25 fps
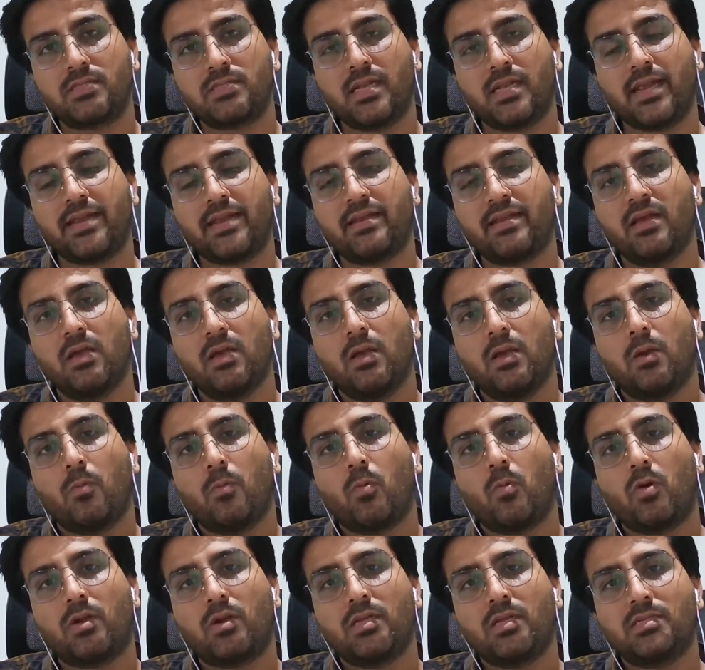like
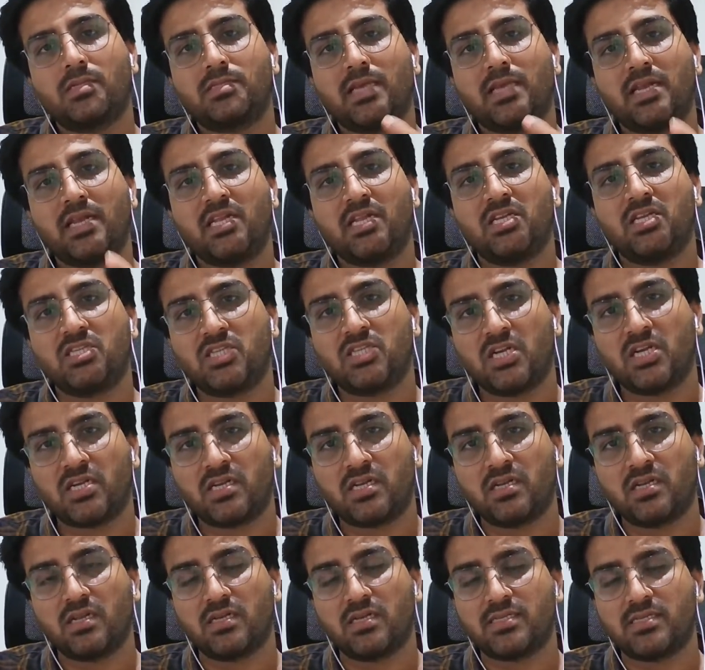what is
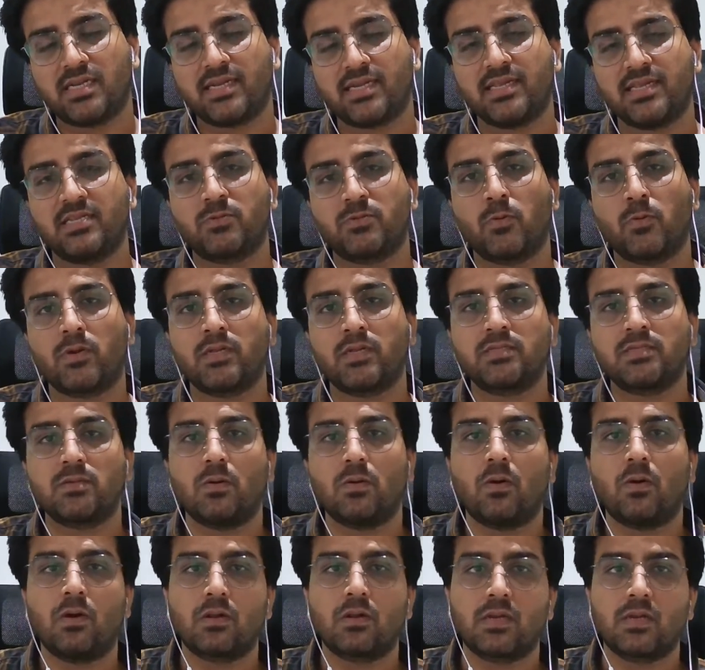settings, what is
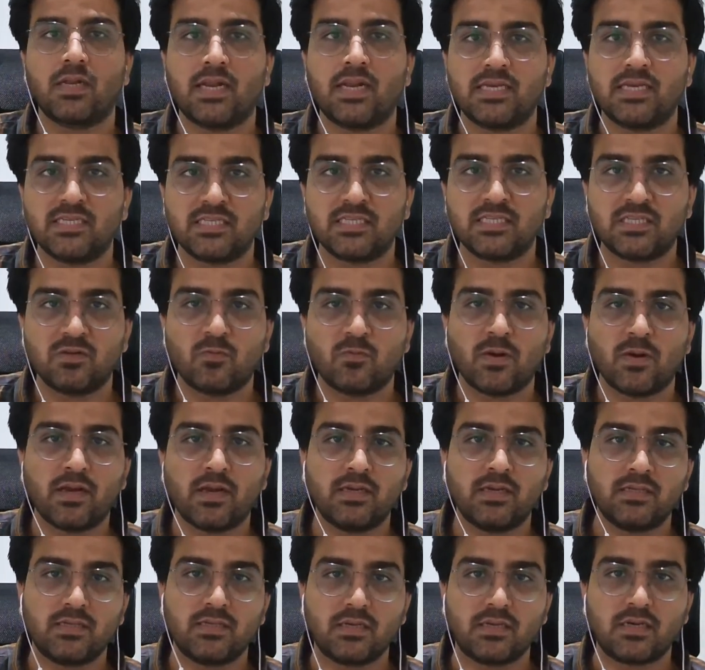
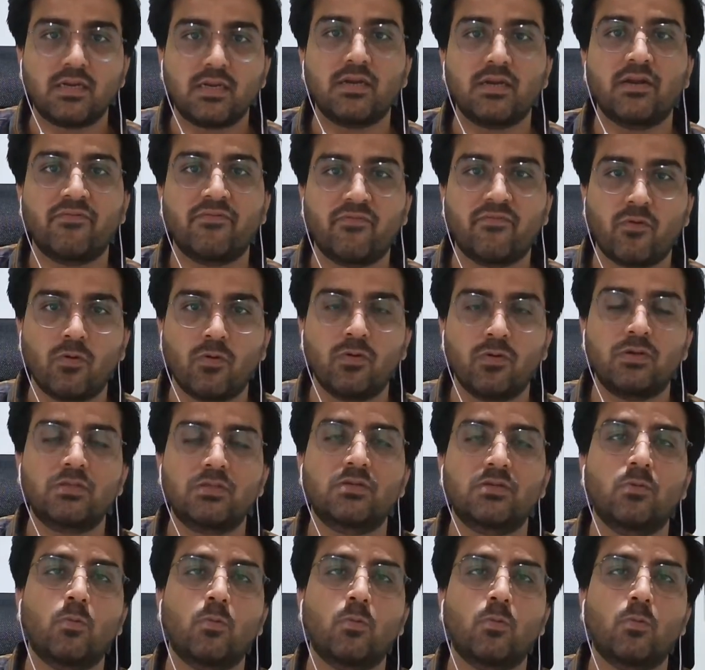organization-wide defaults,